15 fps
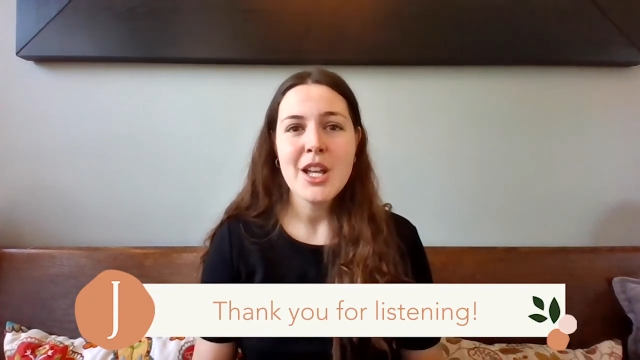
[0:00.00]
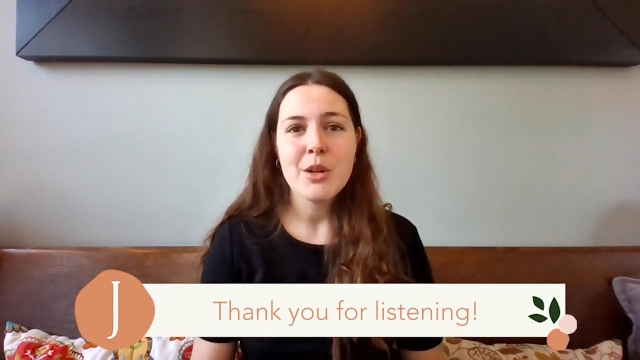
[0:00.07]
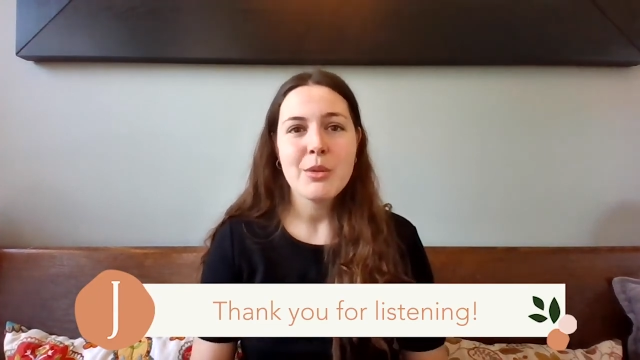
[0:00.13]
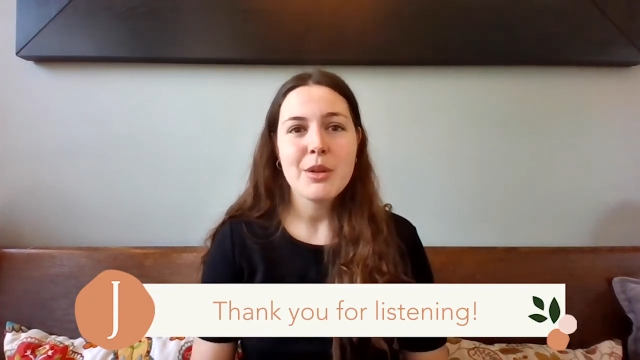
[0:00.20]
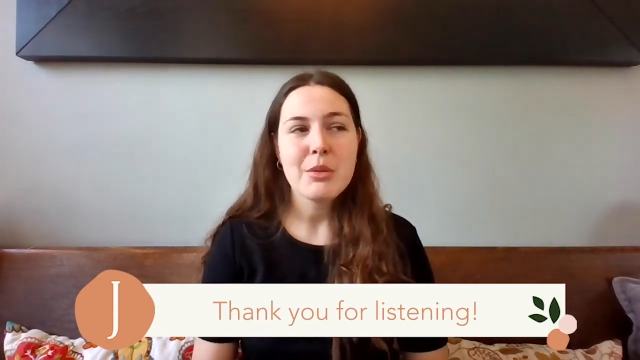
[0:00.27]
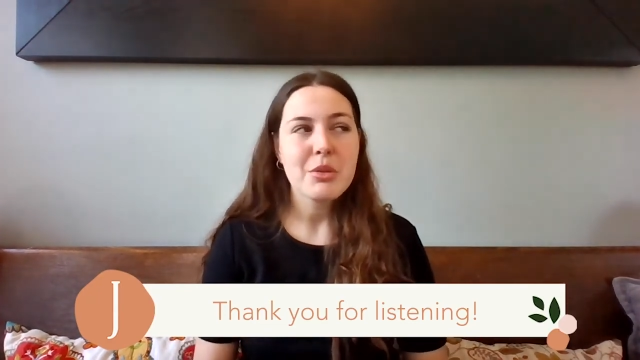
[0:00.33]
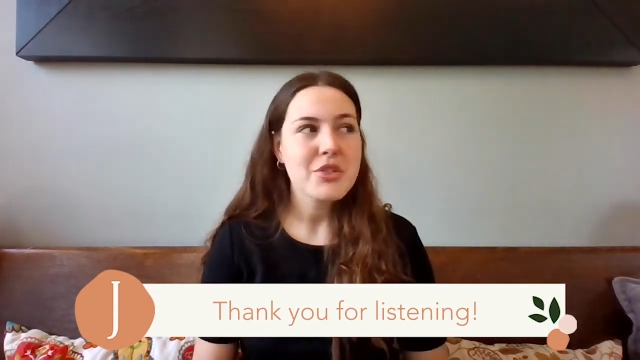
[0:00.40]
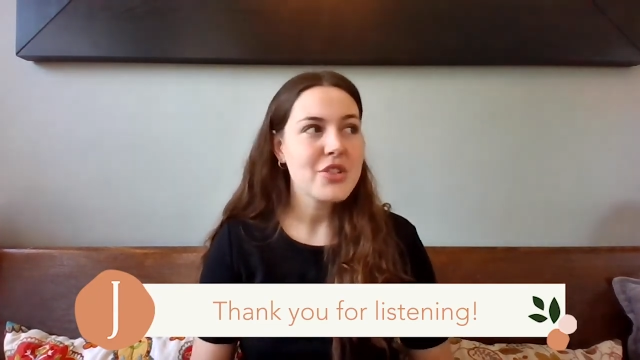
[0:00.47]

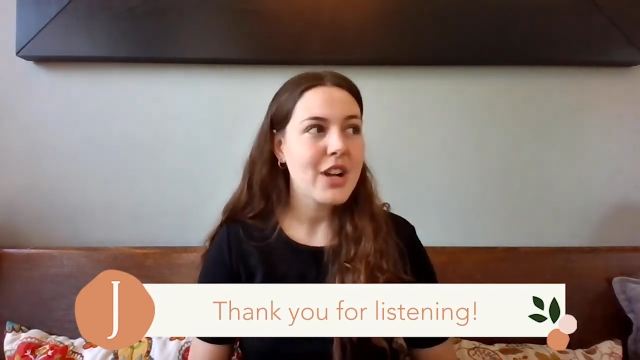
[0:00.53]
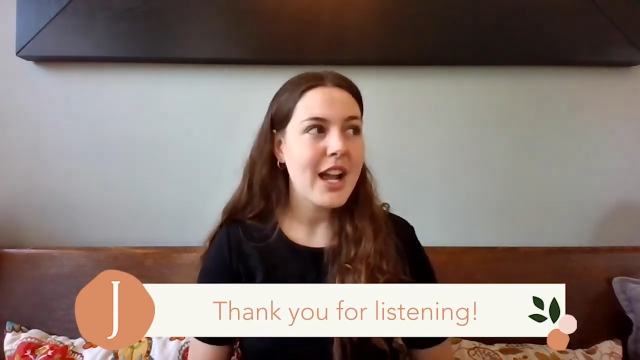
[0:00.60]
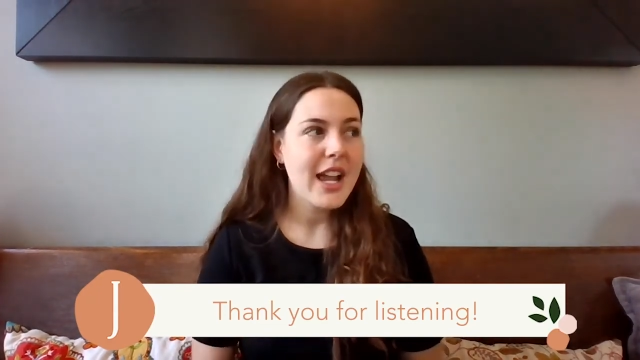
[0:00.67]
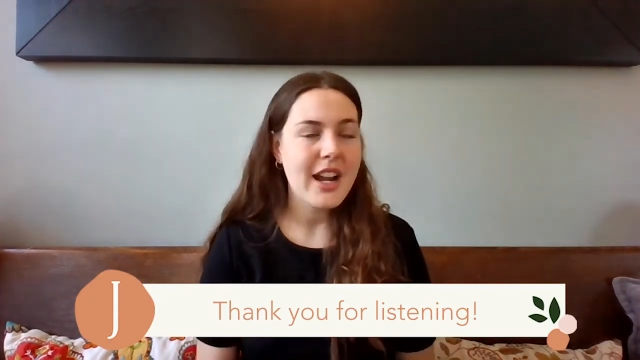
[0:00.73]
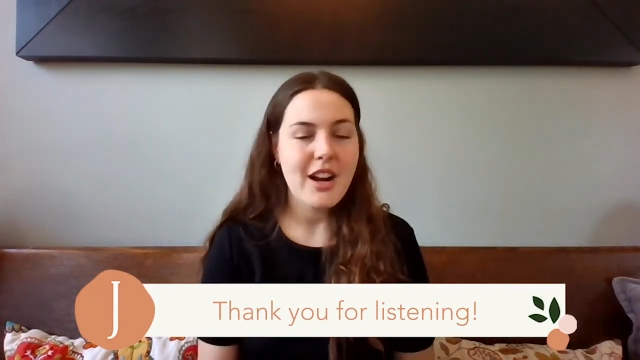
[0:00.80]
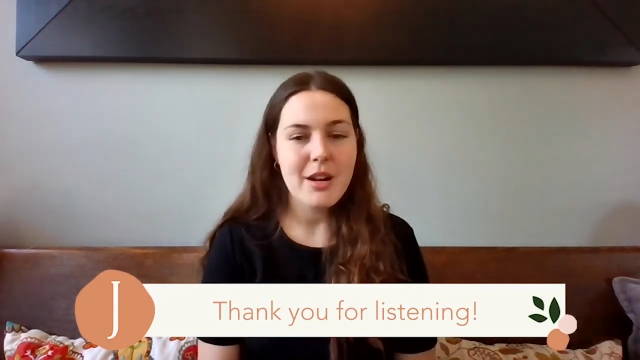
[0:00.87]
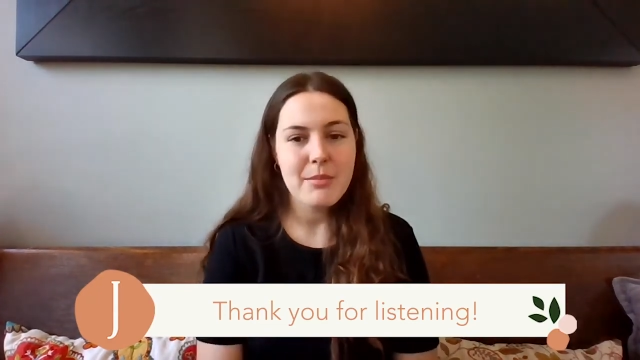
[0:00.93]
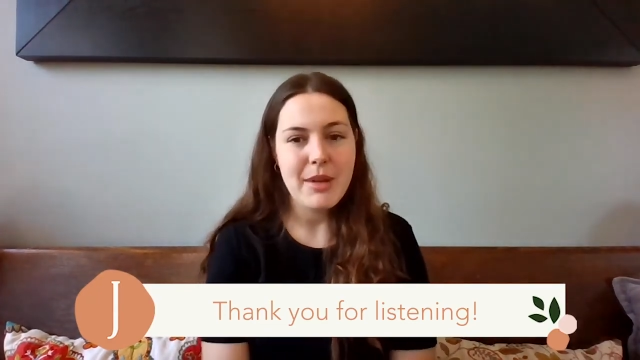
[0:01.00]
We will try
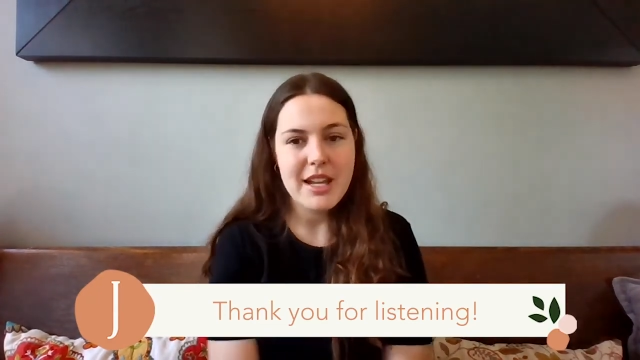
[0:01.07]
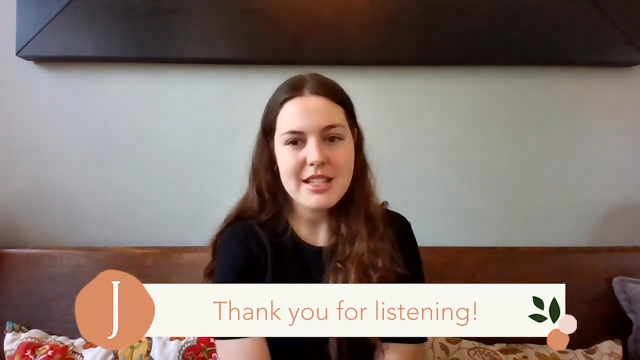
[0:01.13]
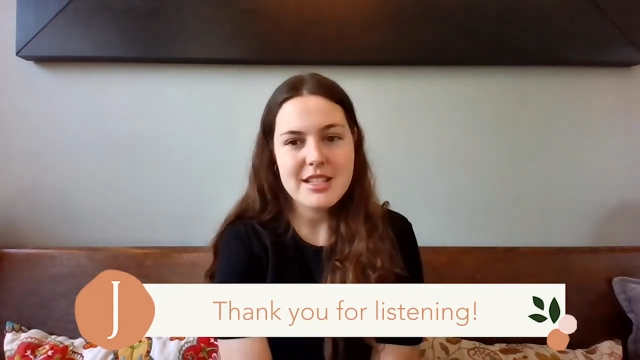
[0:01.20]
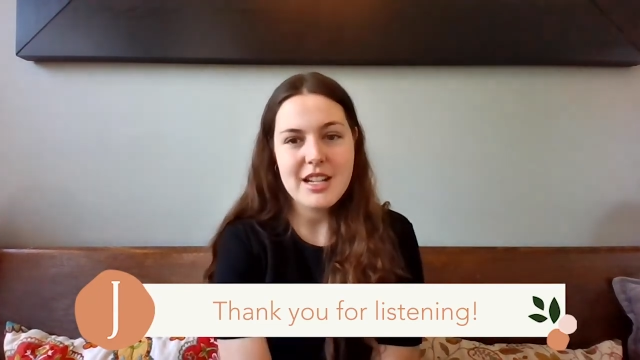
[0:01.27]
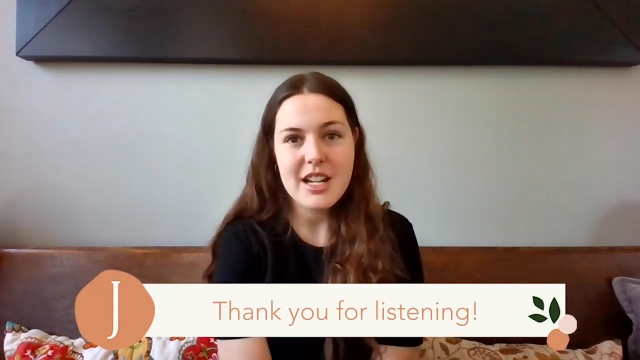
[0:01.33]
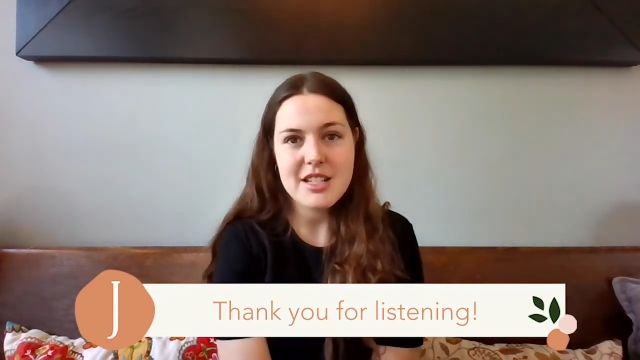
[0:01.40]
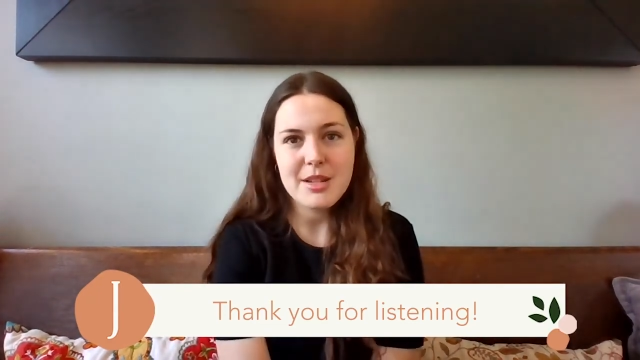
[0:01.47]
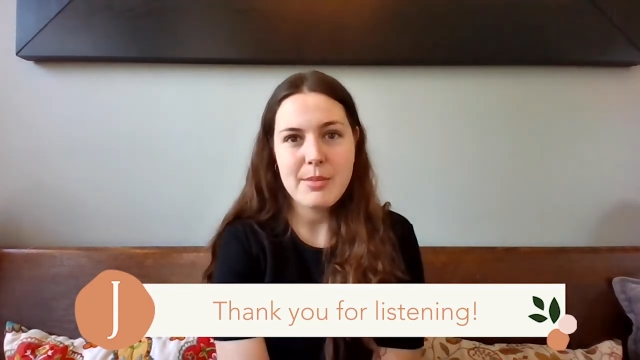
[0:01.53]
our best
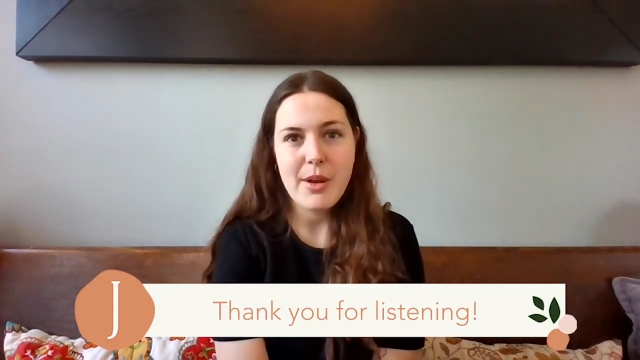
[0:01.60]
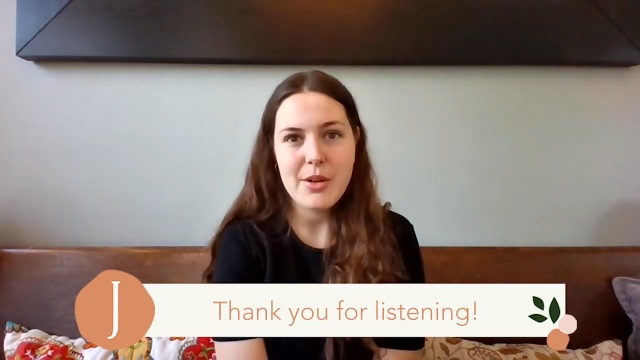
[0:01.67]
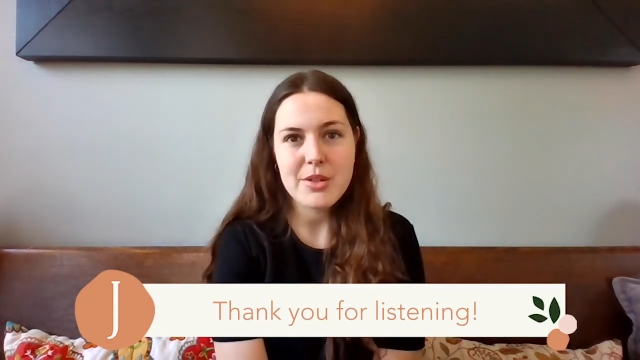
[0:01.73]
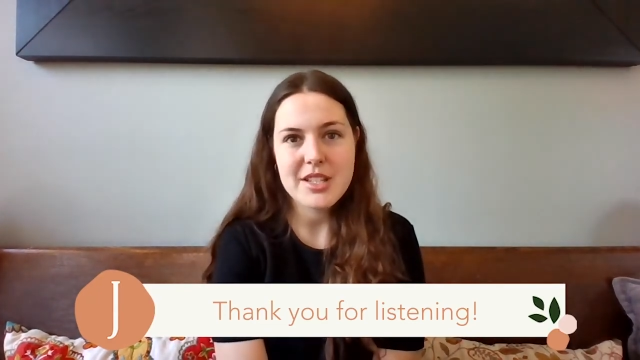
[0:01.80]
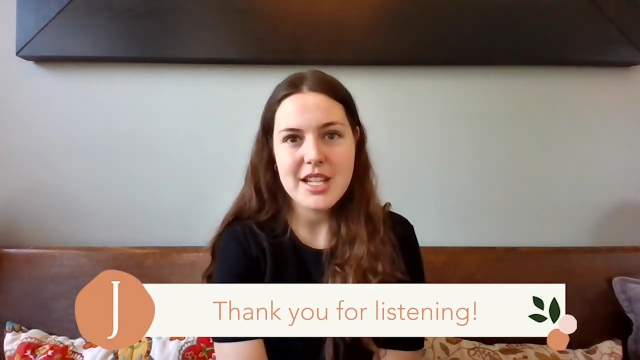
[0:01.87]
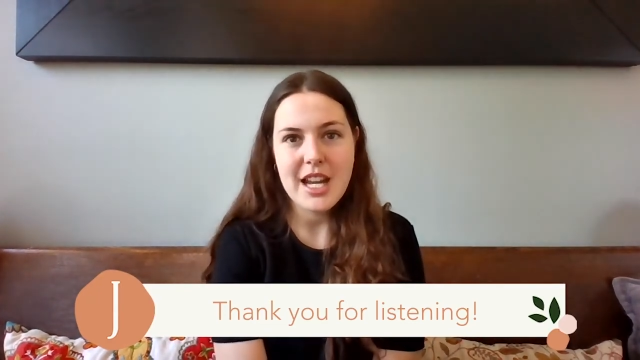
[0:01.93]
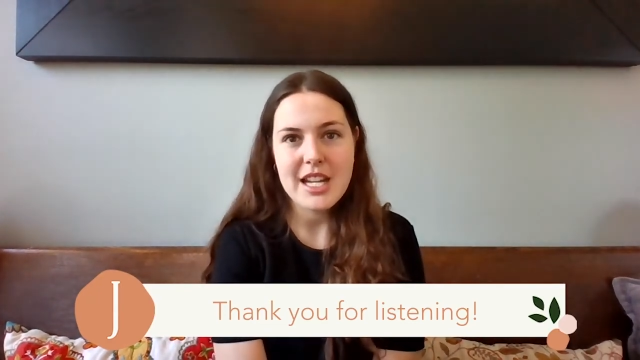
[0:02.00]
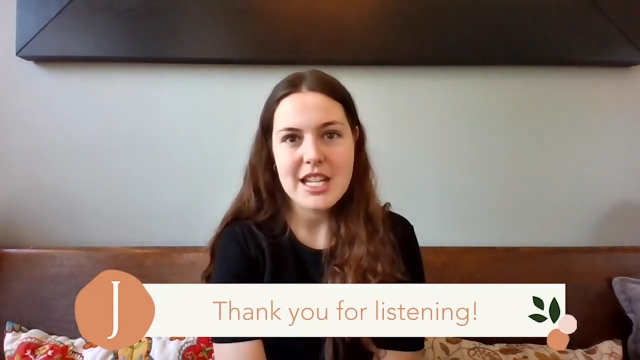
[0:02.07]
not to
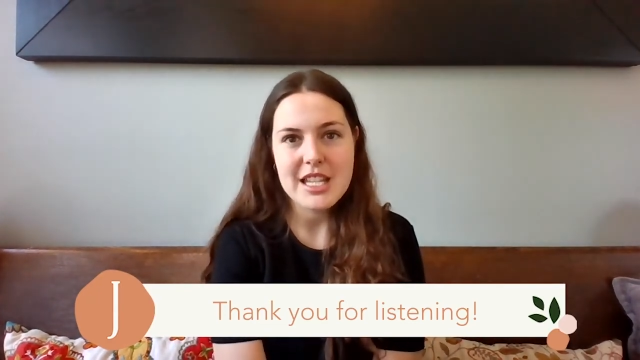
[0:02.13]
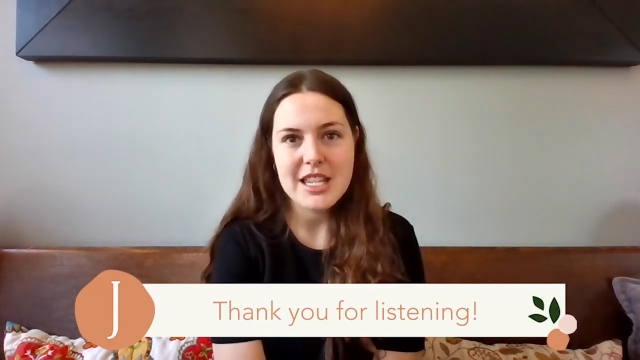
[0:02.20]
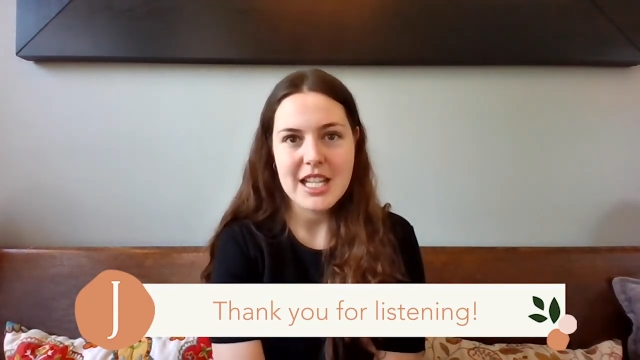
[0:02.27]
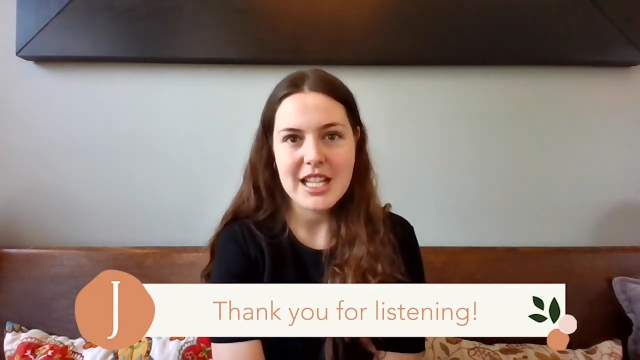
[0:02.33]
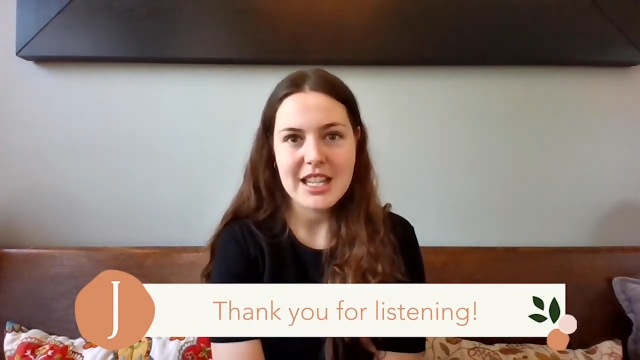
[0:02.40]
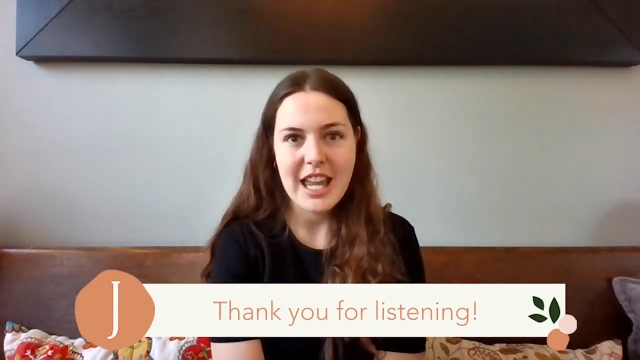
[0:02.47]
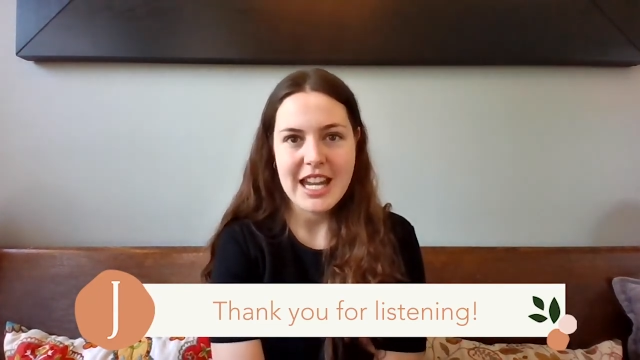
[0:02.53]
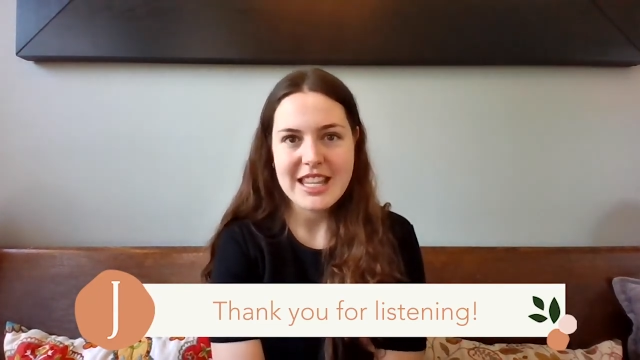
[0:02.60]
post
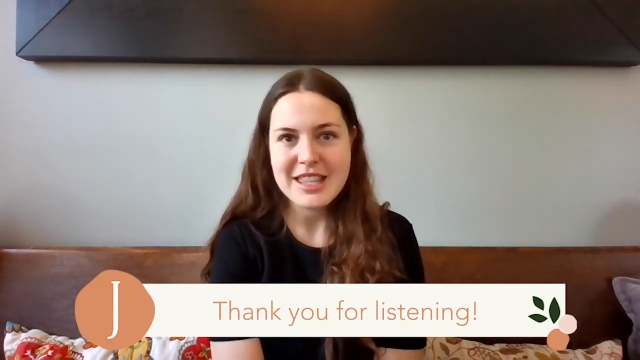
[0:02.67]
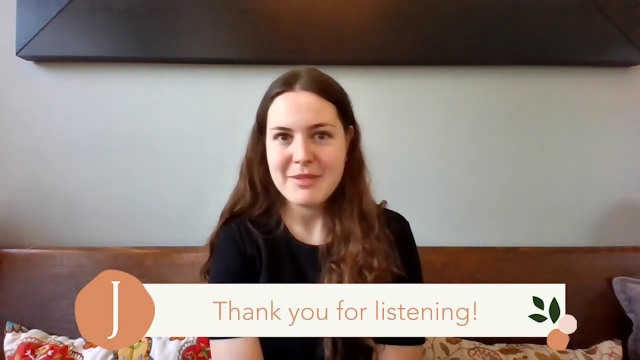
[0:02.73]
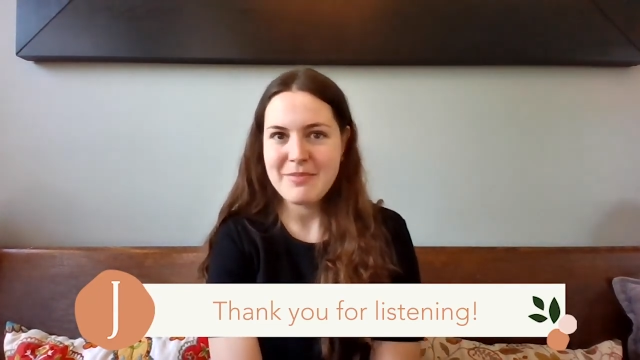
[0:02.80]
anything like